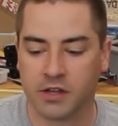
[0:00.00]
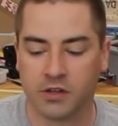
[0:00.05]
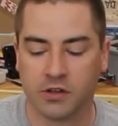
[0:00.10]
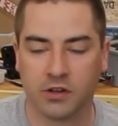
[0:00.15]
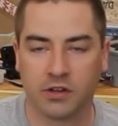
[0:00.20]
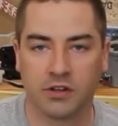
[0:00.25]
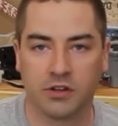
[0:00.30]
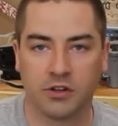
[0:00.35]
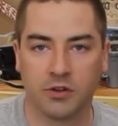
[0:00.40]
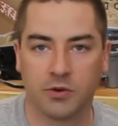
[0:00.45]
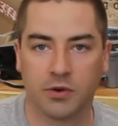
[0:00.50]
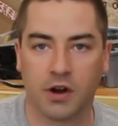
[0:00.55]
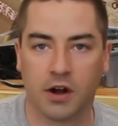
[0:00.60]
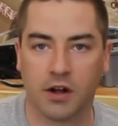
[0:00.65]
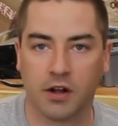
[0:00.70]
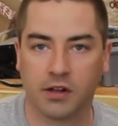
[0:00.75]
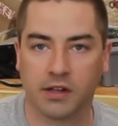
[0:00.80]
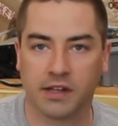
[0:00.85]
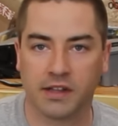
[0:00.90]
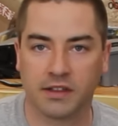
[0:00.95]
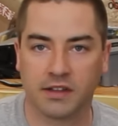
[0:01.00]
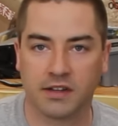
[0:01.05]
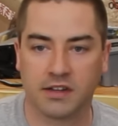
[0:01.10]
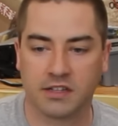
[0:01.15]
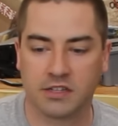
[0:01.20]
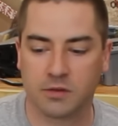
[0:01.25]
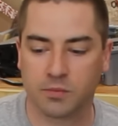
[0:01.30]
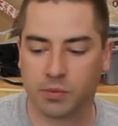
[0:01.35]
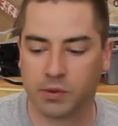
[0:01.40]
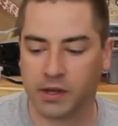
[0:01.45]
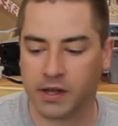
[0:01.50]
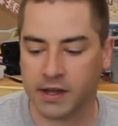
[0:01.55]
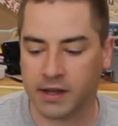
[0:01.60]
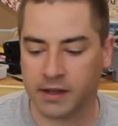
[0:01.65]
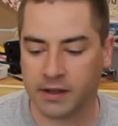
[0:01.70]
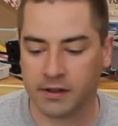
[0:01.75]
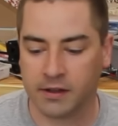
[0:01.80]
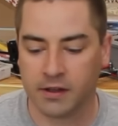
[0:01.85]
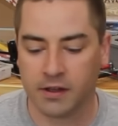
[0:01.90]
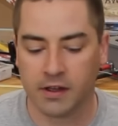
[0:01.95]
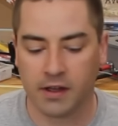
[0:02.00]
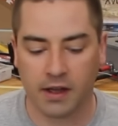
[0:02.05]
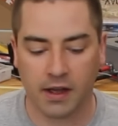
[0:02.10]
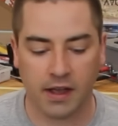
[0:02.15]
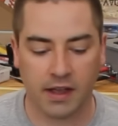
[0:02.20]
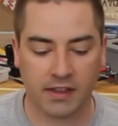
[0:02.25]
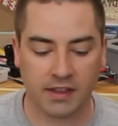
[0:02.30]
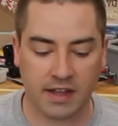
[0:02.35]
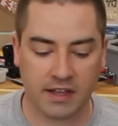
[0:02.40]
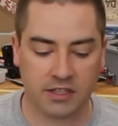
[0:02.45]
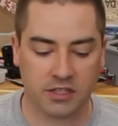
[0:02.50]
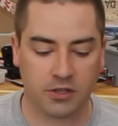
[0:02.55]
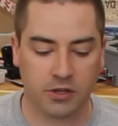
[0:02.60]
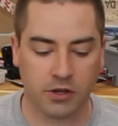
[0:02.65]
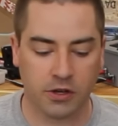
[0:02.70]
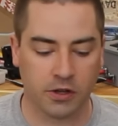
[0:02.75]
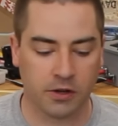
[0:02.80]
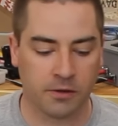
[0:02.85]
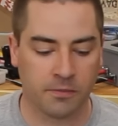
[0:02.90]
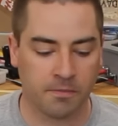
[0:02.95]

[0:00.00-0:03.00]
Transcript: You can do it all on the display and that's good.